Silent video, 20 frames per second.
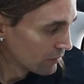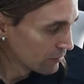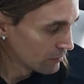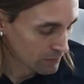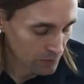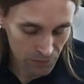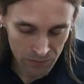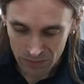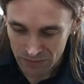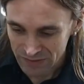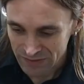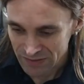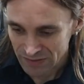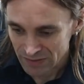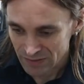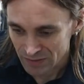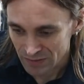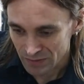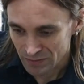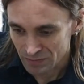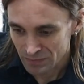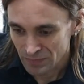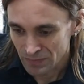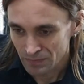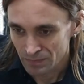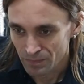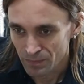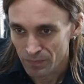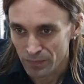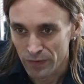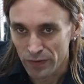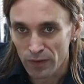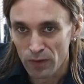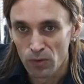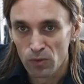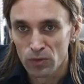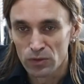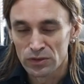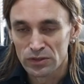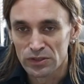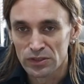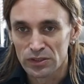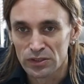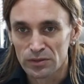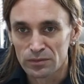what was it? The old